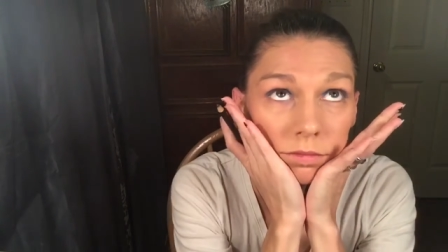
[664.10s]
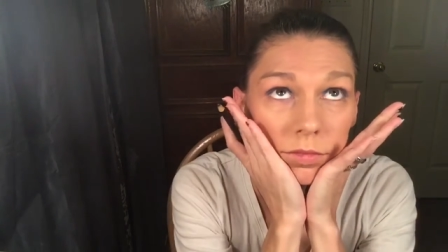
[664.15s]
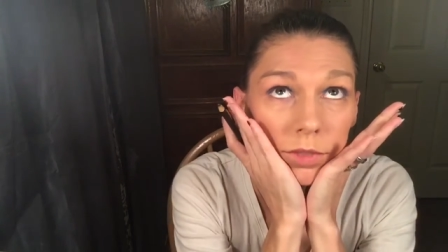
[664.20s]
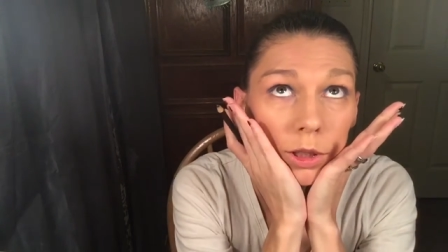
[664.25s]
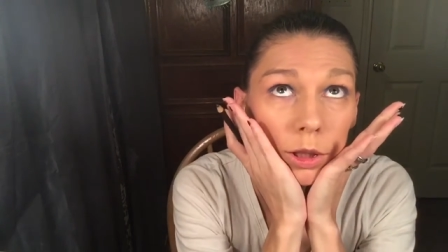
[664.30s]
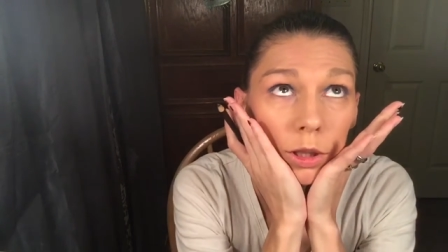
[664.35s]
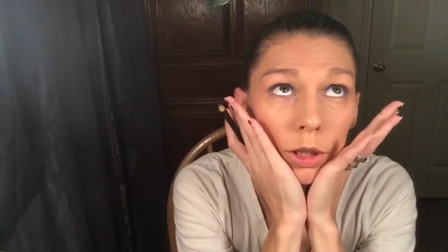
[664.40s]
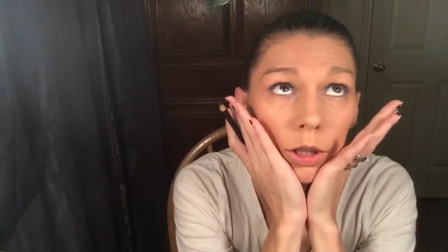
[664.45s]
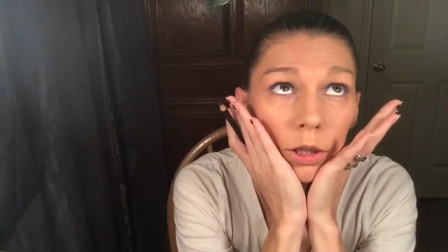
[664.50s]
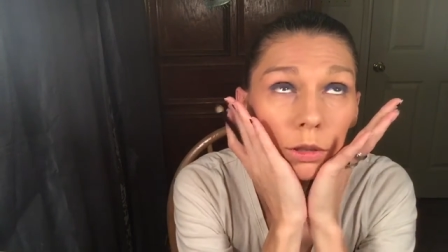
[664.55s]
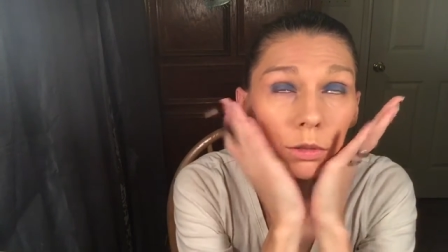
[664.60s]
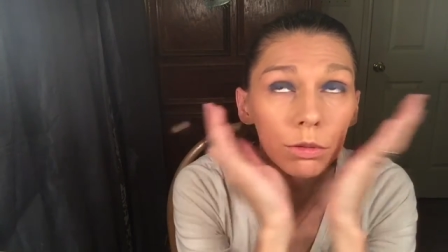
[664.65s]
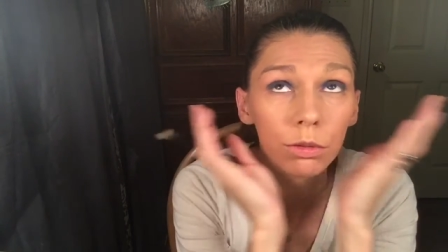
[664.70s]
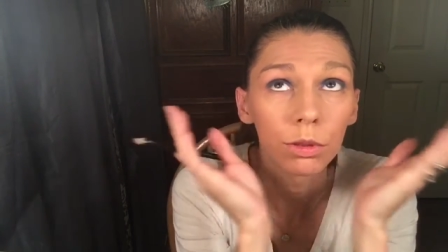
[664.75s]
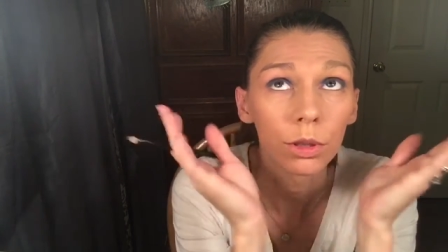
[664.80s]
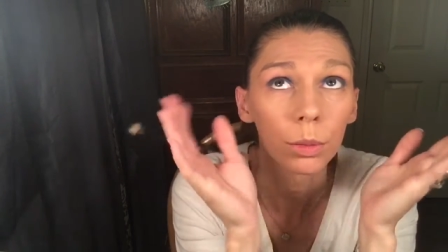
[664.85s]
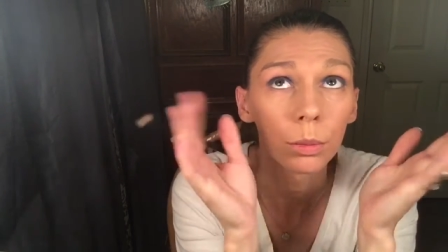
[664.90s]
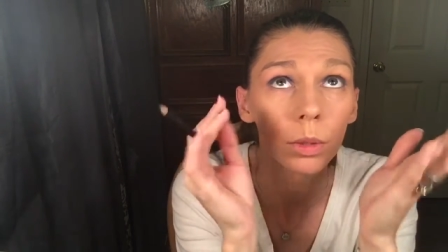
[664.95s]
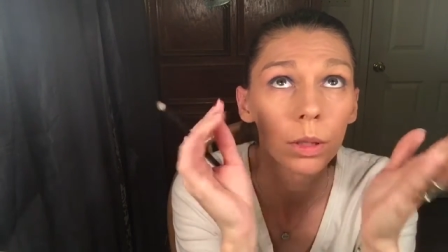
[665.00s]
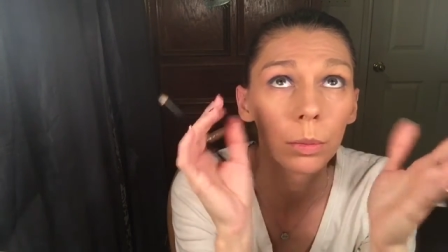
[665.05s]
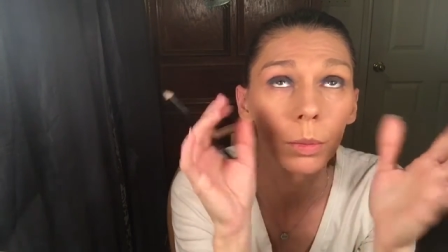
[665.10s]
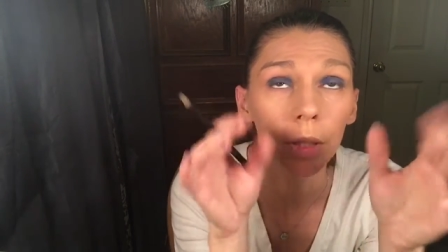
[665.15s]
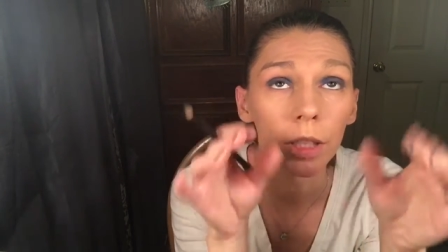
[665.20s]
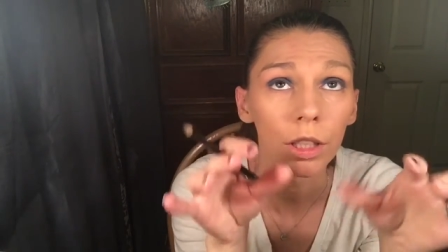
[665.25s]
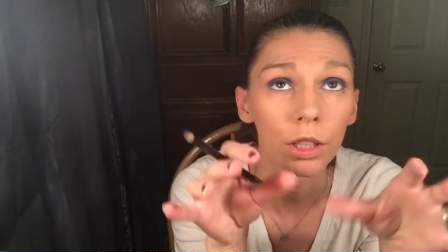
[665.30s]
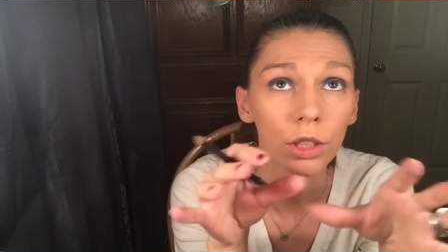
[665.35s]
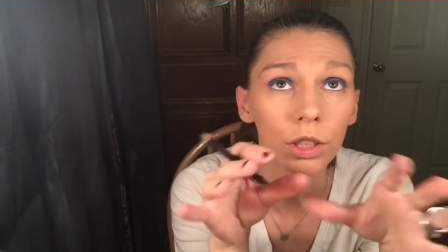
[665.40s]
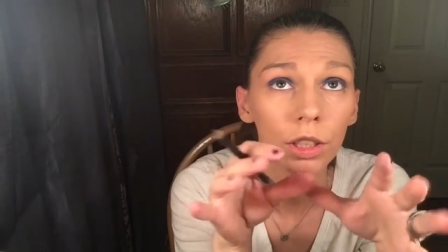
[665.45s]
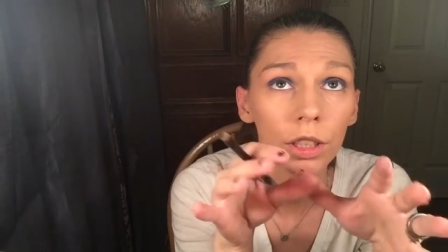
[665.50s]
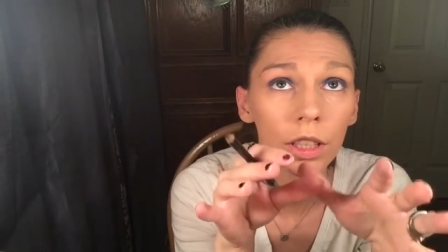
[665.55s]
So from the
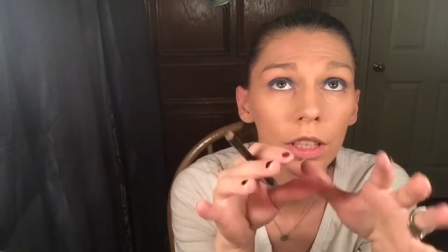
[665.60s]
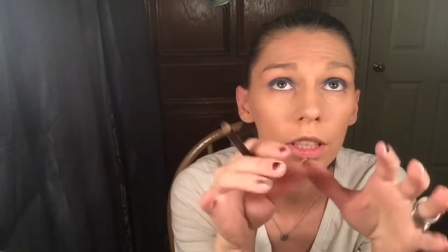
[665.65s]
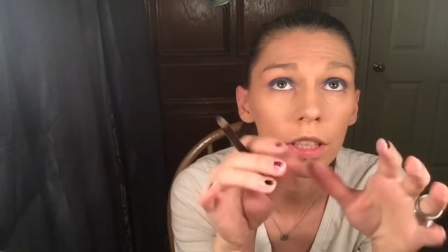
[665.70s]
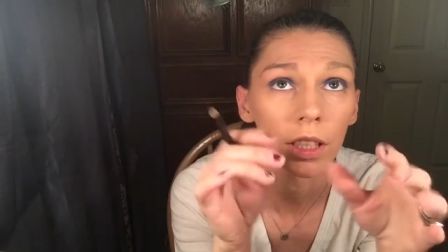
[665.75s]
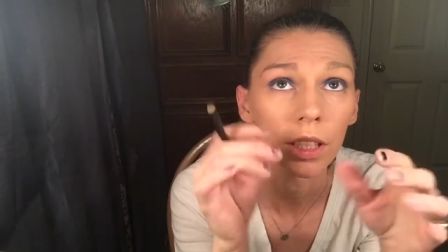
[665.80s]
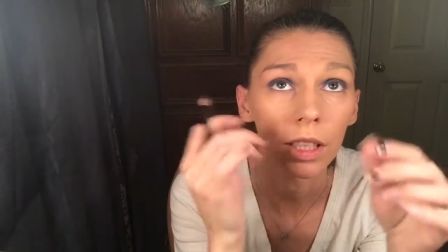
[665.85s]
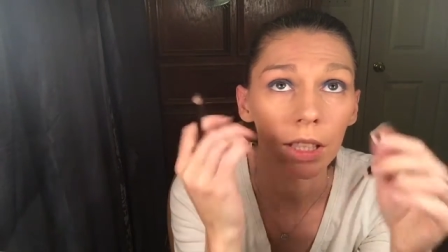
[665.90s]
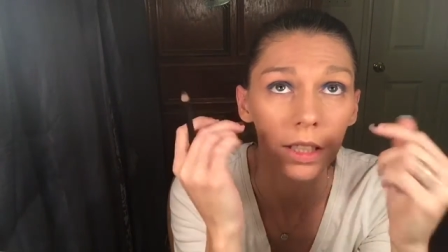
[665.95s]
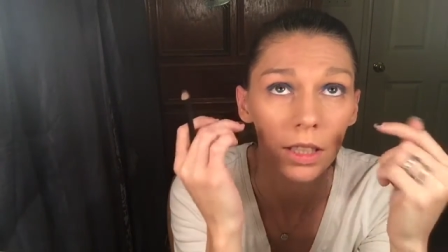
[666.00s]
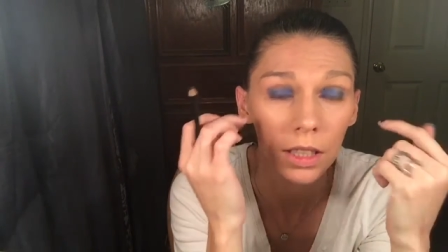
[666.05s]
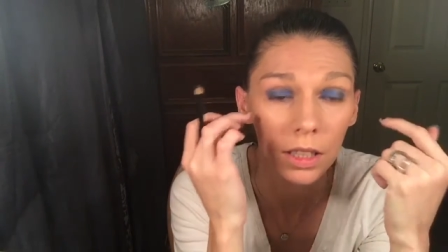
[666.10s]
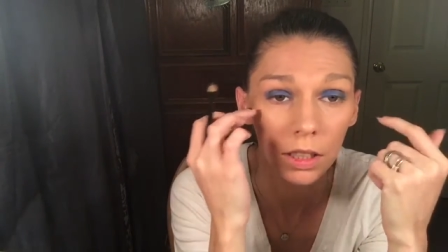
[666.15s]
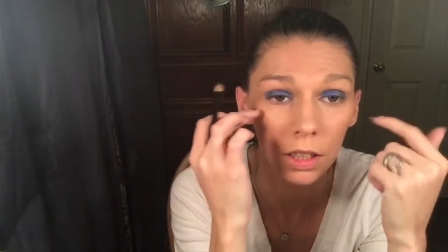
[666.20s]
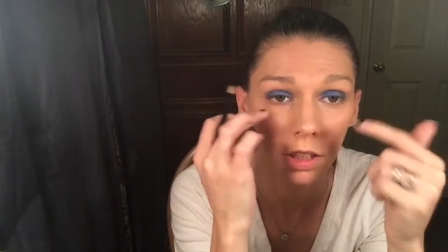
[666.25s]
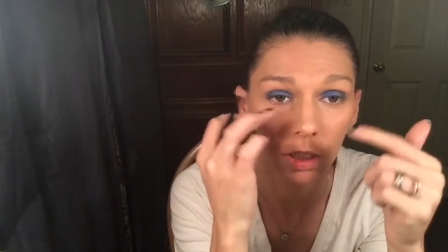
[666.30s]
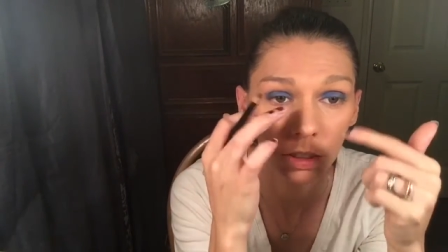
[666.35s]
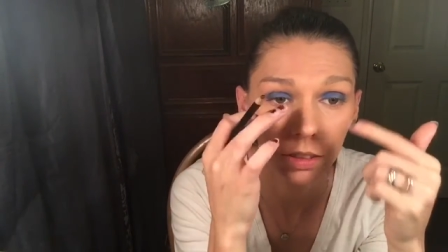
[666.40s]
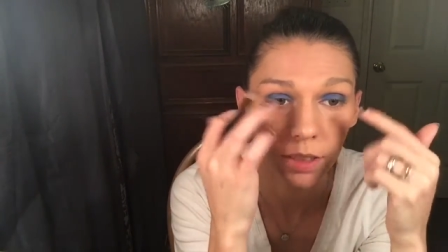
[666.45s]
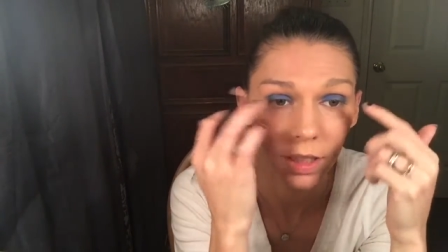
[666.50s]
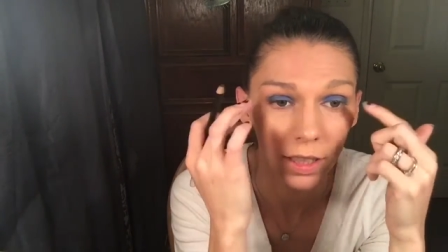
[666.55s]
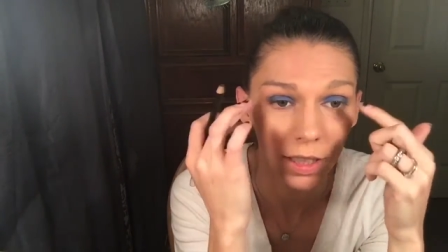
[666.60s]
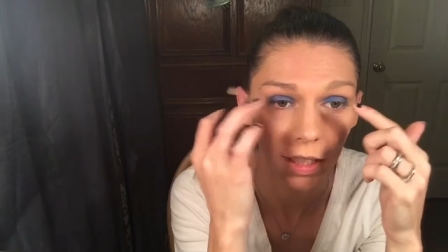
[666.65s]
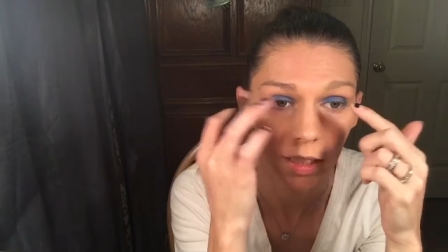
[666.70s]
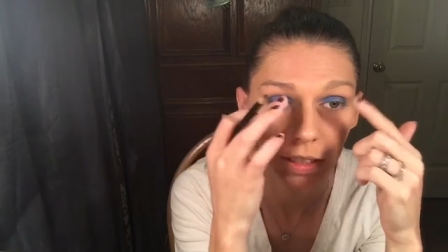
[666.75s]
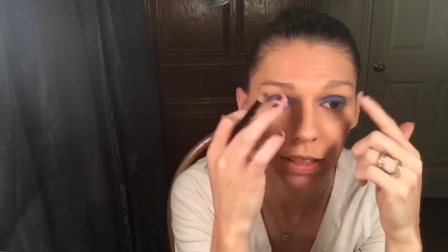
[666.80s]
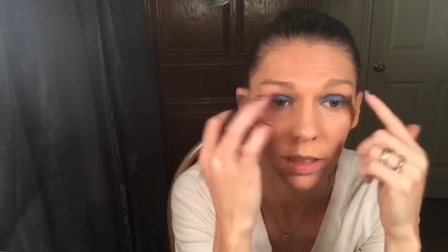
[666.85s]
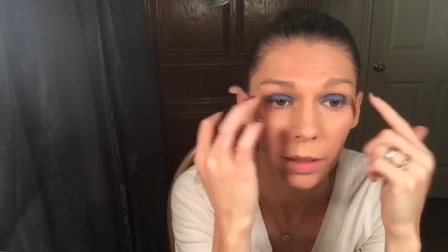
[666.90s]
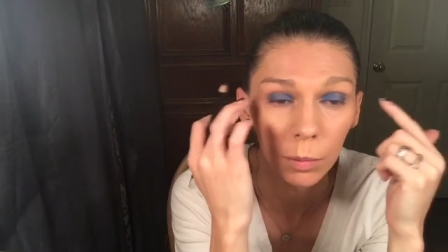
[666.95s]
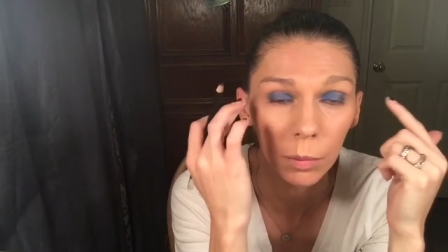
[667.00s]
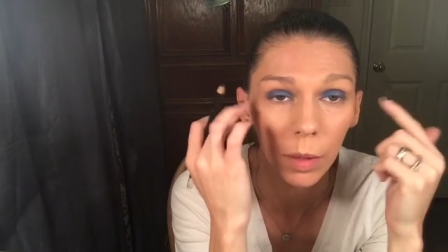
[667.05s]
picture, it looks like I
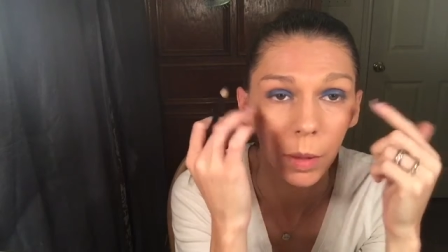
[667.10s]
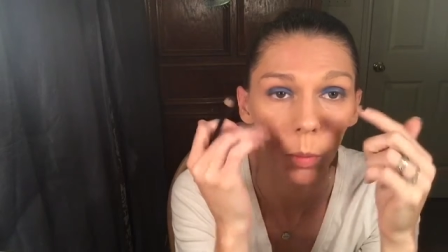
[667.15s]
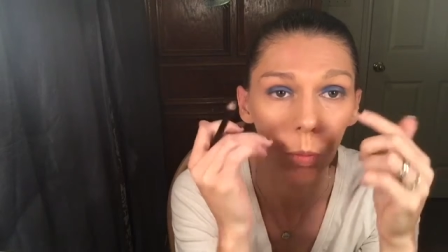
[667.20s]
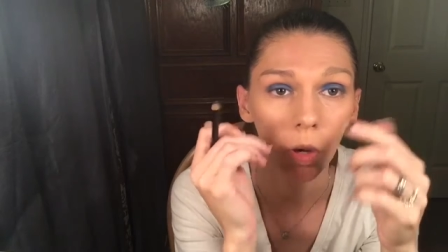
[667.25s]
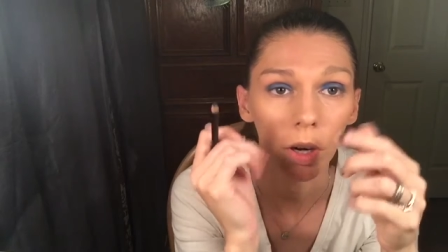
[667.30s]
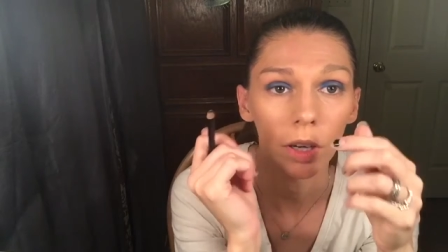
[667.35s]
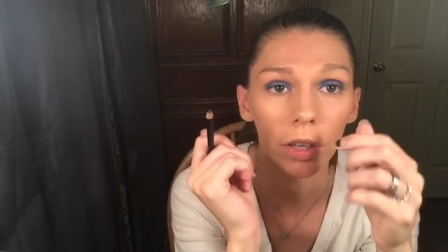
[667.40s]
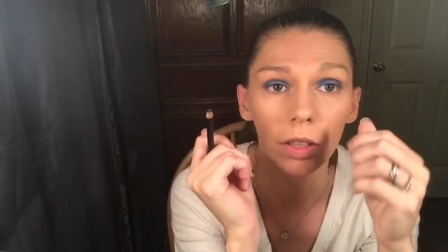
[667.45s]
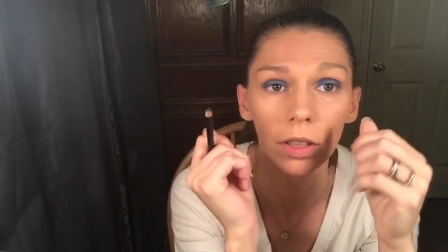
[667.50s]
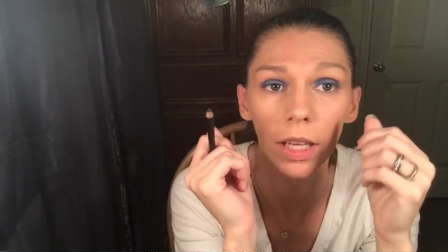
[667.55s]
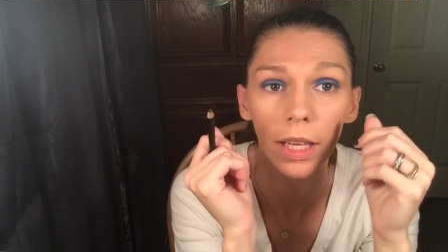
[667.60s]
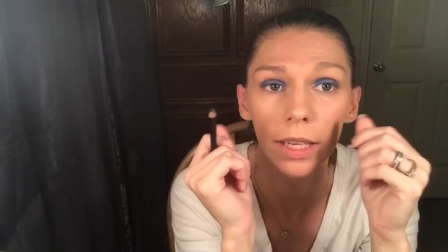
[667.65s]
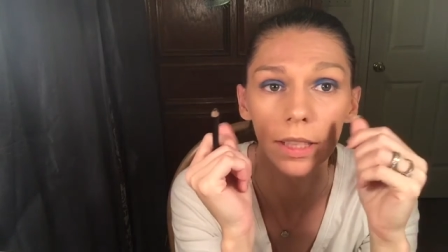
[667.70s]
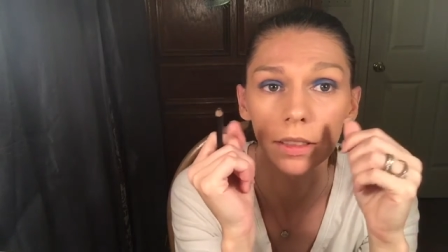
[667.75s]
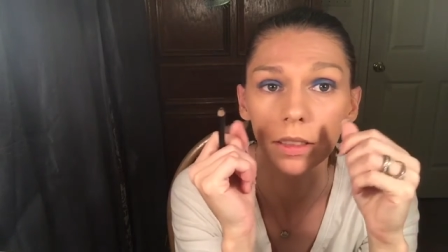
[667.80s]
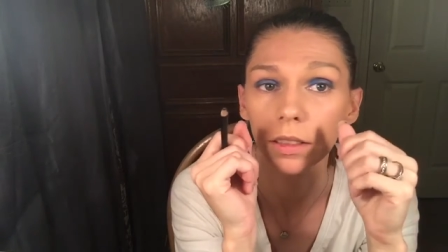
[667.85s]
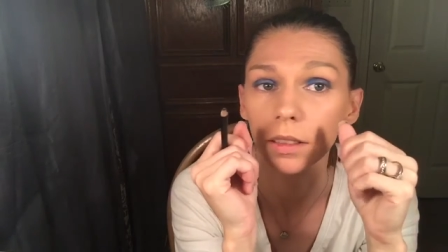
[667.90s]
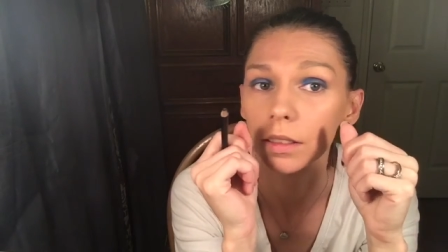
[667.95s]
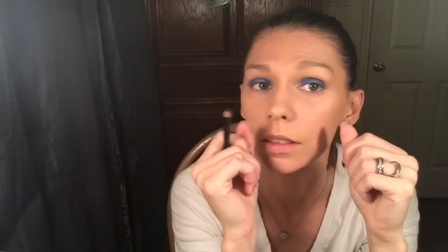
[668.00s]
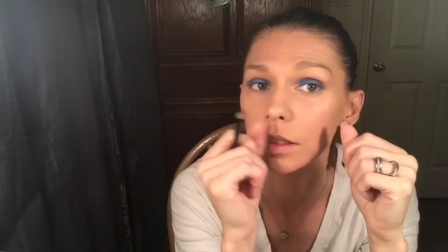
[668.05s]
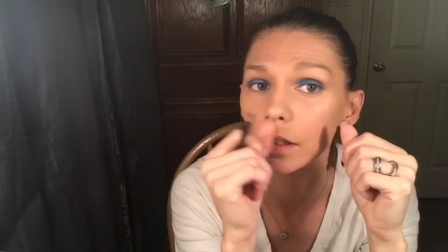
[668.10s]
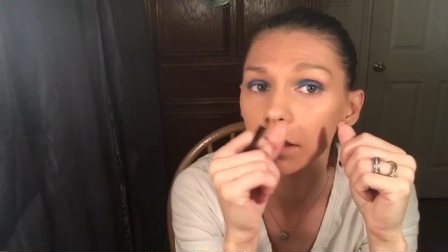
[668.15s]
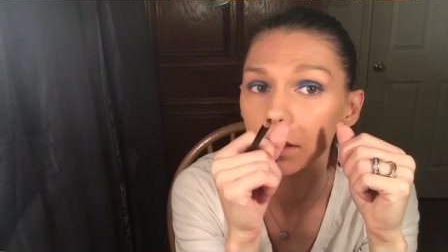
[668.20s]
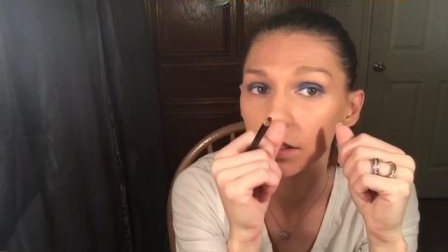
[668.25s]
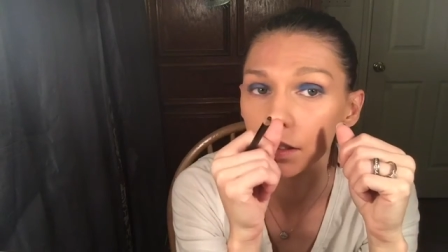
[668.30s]
did my water lines.